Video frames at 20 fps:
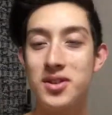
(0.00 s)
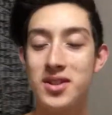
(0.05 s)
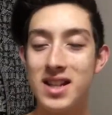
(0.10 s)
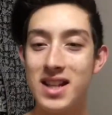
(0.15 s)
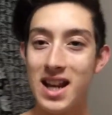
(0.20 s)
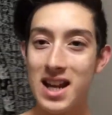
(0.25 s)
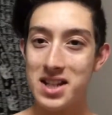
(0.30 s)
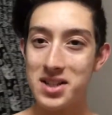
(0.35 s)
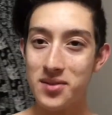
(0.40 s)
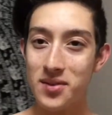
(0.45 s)
So
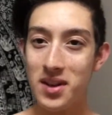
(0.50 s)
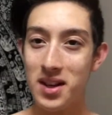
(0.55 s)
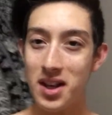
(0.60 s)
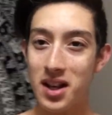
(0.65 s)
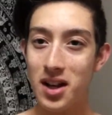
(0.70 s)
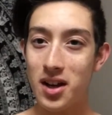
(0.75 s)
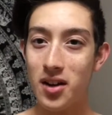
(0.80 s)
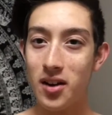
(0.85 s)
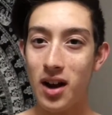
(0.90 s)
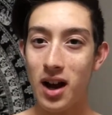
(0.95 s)
today's
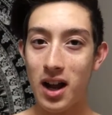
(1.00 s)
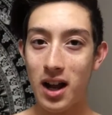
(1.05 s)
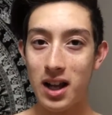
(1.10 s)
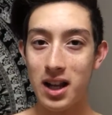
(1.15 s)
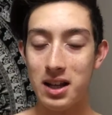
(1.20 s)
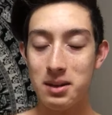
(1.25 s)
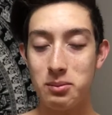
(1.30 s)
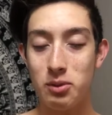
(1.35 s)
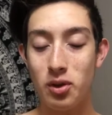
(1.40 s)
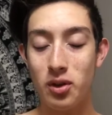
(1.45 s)
video, I
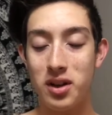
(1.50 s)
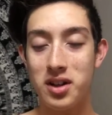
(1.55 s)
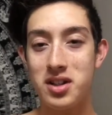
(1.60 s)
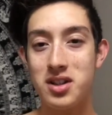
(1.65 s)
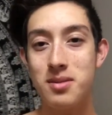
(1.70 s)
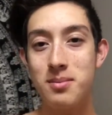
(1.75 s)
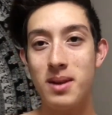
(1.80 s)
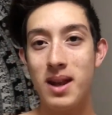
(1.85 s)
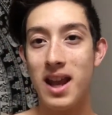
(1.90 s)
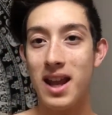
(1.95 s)
am going
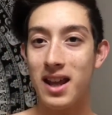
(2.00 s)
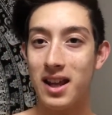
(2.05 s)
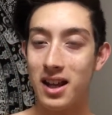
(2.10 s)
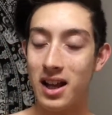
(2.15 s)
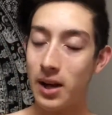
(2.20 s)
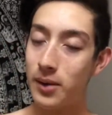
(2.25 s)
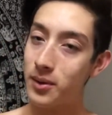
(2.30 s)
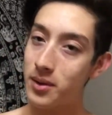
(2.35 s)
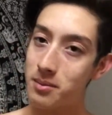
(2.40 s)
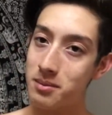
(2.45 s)
to be hanging
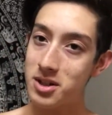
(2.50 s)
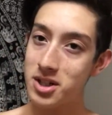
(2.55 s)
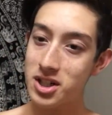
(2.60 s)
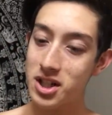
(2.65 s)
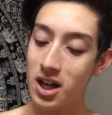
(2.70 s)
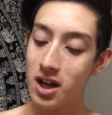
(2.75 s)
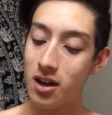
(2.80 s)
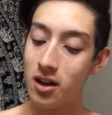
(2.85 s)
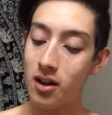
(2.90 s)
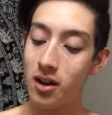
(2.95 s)
out with
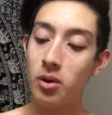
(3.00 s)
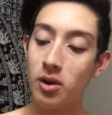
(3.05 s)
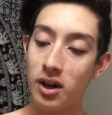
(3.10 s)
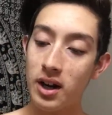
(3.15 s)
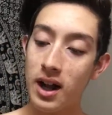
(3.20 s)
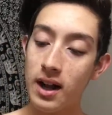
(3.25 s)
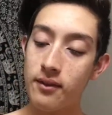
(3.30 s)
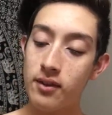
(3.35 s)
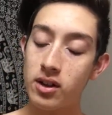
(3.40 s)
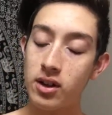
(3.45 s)
Michele. We're
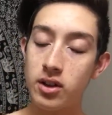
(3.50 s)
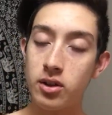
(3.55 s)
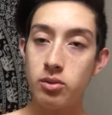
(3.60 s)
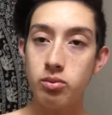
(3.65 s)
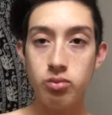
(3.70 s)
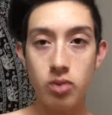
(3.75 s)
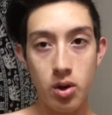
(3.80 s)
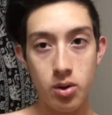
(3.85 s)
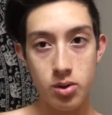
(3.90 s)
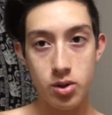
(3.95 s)
gonna have a little
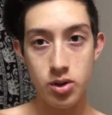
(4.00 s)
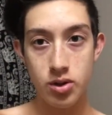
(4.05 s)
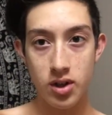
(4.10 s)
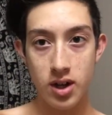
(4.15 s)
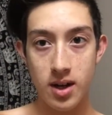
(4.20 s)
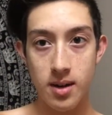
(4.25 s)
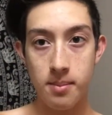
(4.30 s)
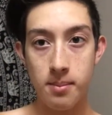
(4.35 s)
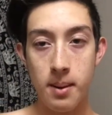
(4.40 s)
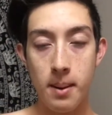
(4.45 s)
road
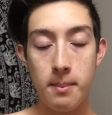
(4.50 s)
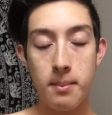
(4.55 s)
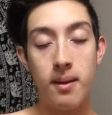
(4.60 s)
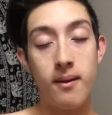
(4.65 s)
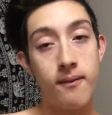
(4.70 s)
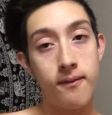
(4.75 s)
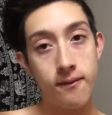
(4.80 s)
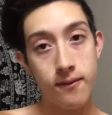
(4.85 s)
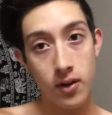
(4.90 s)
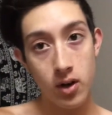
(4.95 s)
trip,
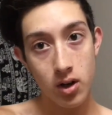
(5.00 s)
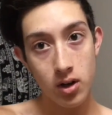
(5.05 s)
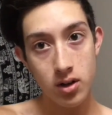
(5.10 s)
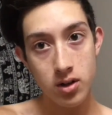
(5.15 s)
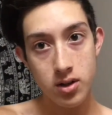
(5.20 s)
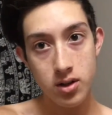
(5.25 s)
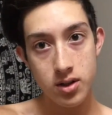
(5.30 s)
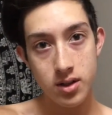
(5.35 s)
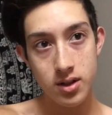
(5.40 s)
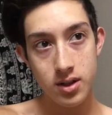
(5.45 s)
but
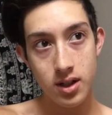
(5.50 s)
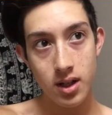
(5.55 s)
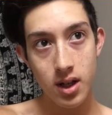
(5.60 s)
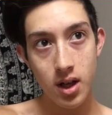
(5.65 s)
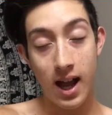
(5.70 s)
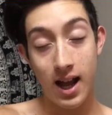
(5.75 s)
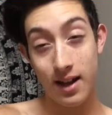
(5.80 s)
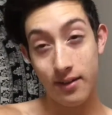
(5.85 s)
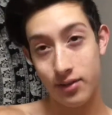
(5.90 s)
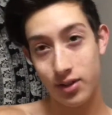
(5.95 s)
first,
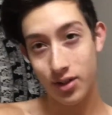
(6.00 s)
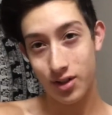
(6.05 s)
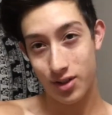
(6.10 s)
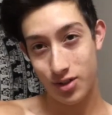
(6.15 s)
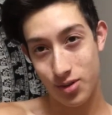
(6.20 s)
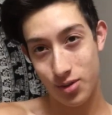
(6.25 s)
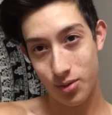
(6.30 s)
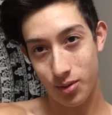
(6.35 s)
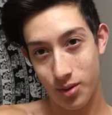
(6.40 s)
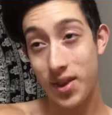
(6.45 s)
I have to go to
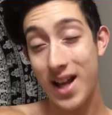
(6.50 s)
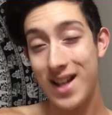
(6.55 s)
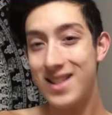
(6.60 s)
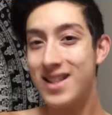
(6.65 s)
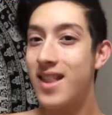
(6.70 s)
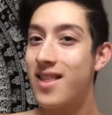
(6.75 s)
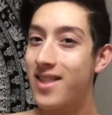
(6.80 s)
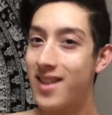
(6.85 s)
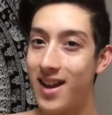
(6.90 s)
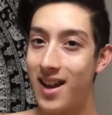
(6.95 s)
school.
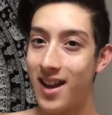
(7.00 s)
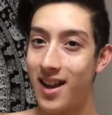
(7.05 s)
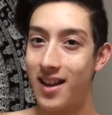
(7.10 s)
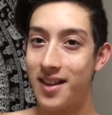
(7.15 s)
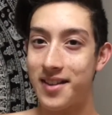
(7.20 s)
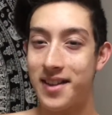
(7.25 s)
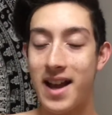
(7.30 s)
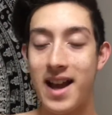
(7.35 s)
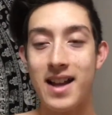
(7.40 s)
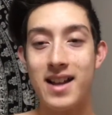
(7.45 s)
That's a
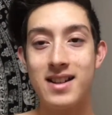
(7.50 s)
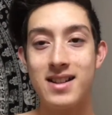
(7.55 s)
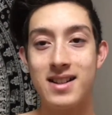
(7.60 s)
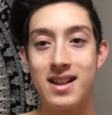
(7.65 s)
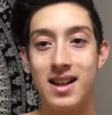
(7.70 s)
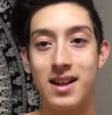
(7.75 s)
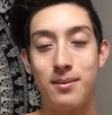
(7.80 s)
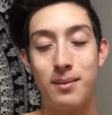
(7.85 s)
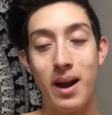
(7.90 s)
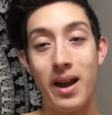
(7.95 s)
thing that's
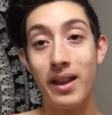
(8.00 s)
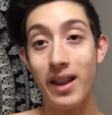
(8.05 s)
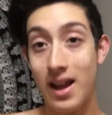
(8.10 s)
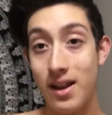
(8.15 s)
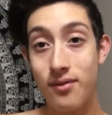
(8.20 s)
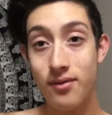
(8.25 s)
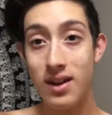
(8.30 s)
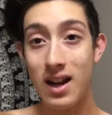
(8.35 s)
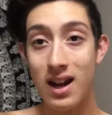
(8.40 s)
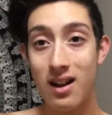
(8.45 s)
in my
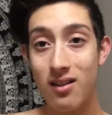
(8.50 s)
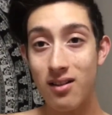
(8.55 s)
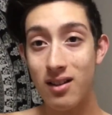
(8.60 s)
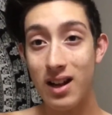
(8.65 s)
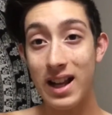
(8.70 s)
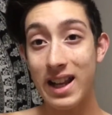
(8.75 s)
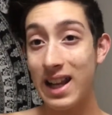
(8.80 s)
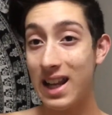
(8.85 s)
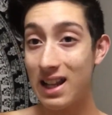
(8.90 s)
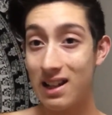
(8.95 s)
life now.
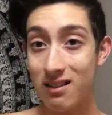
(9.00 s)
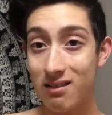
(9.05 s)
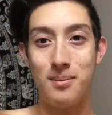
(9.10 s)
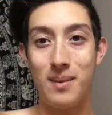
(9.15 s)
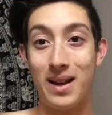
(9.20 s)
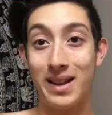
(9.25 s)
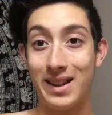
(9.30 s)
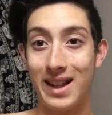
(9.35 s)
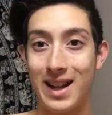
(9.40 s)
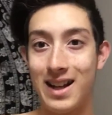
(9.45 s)
Again,
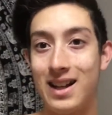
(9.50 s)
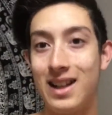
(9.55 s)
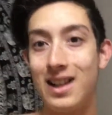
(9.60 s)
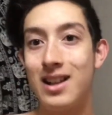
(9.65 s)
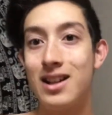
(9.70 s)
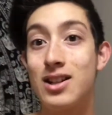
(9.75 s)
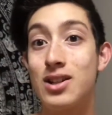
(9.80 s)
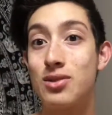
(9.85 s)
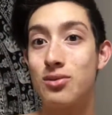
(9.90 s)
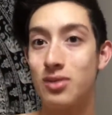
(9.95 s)
my lighting
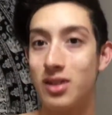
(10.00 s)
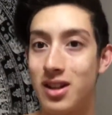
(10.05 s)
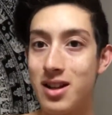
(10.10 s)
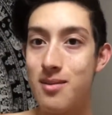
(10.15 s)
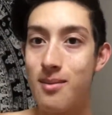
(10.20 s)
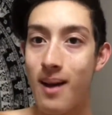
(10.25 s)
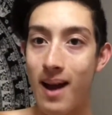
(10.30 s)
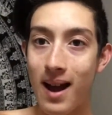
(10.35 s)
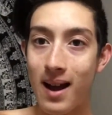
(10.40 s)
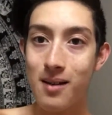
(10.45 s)
is really
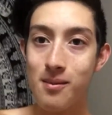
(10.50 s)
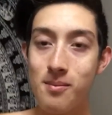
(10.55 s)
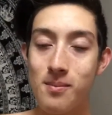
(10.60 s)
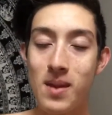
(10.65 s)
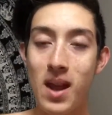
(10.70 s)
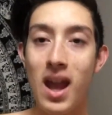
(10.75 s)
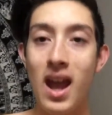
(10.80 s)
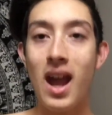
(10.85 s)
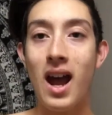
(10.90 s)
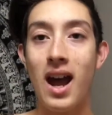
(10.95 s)
bad.
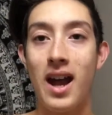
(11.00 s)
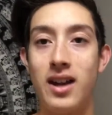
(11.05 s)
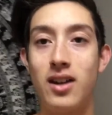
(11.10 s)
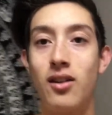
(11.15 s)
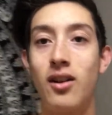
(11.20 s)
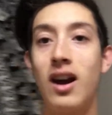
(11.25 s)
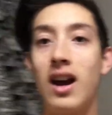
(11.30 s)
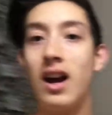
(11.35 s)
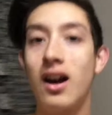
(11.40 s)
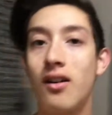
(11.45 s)
I
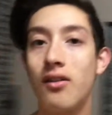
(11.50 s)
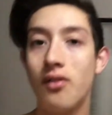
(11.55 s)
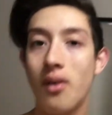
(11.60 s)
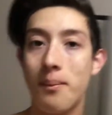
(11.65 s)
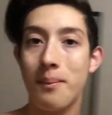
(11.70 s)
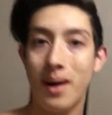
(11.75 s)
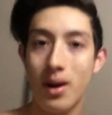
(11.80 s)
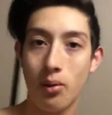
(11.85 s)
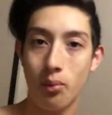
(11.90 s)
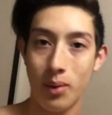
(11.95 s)
don't have
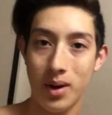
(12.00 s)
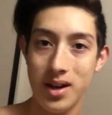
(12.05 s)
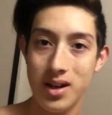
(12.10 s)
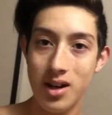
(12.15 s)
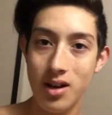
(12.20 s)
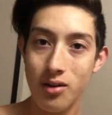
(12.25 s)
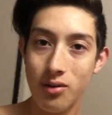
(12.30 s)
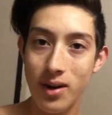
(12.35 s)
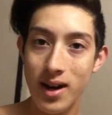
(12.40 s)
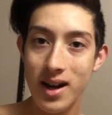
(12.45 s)
my
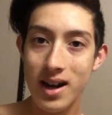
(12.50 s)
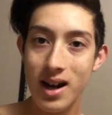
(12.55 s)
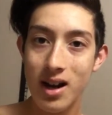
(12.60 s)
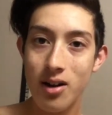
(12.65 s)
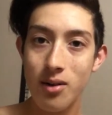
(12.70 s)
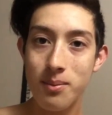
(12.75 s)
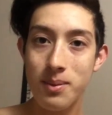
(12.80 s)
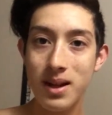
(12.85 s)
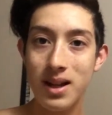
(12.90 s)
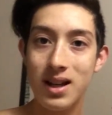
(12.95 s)
window right
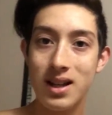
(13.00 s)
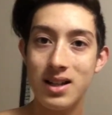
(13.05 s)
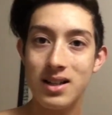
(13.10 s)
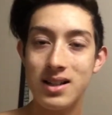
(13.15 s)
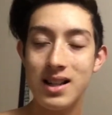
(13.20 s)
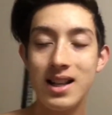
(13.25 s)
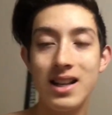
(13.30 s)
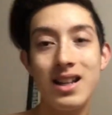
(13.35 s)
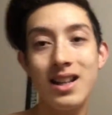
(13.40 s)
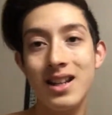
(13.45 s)
now because
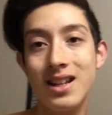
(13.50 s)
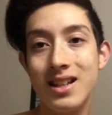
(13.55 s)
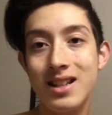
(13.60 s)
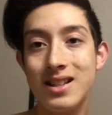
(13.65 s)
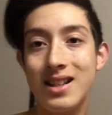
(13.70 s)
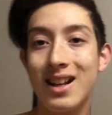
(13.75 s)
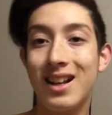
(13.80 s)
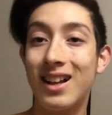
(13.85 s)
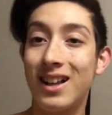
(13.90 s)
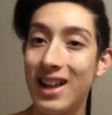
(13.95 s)
it is
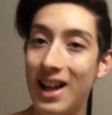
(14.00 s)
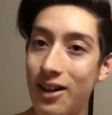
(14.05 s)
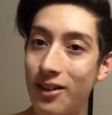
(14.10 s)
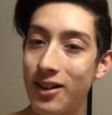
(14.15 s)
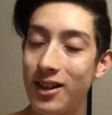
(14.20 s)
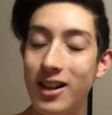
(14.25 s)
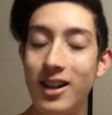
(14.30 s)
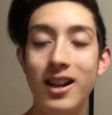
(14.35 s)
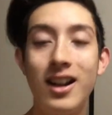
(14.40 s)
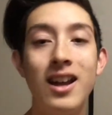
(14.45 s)

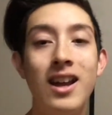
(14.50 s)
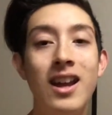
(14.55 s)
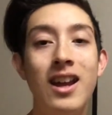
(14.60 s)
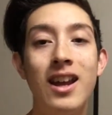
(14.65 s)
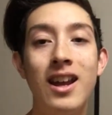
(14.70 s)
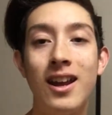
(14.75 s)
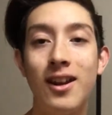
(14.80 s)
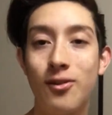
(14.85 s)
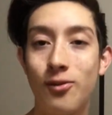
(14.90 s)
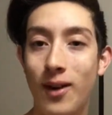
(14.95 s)
cloudy
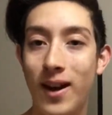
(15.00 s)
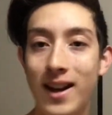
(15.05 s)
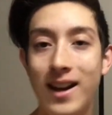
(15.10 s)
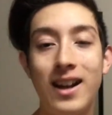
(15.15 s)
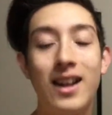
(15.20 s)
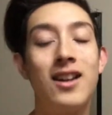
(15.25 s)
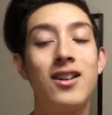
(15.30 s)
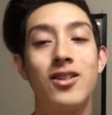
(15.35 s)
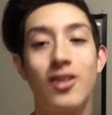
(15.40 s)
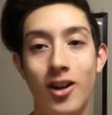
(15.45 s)
and
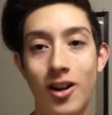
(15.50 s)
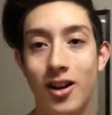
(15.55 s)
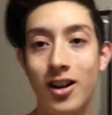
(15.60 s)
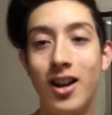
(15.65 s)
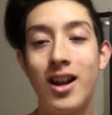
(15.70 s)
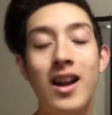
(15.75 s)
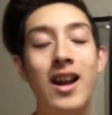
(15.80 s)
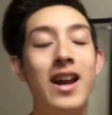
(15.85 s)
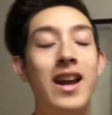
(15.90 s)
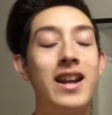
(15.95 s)
rainy and dark,
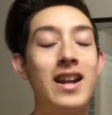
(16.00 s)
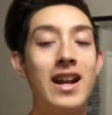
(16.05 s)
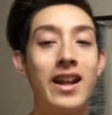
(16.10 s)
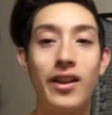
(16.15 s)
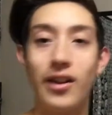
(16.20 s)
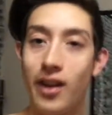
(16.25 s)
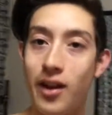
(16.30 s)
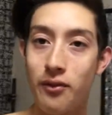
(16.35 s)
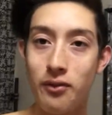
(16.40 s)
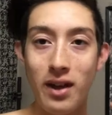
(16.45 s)
and I
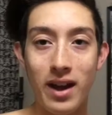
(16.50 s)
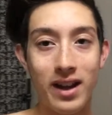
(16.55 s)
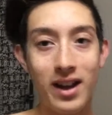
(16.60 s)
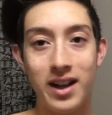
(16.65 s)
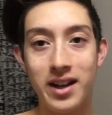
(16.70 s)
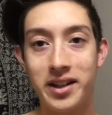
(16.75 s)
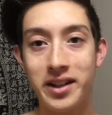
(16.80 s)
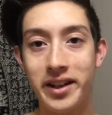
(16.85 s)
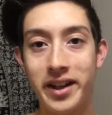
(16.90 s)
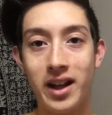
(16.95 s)
love that
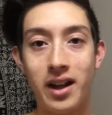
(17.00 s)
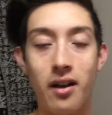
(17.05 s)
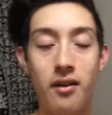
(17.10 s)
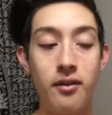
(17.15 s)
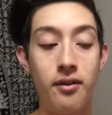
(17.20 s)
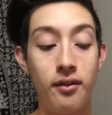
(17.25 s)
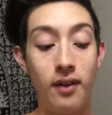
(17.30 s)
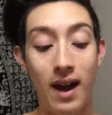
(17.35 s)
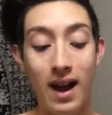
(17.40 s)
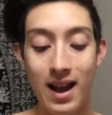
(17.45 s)
kind of like
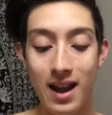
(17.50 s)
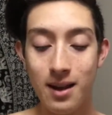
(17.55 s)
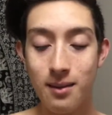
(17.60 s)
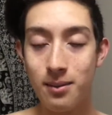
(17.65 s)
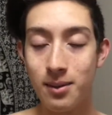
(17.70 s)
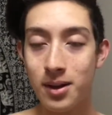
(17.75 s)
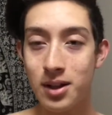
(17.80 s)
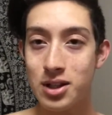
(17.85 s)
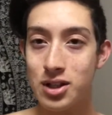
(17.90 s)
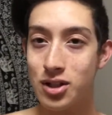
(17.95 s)

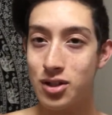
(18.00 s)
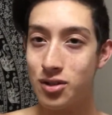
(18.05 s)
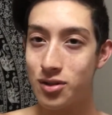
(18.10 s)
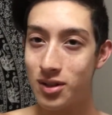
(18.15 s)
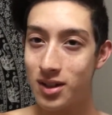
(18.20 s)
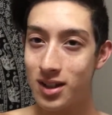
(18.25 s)
vibe to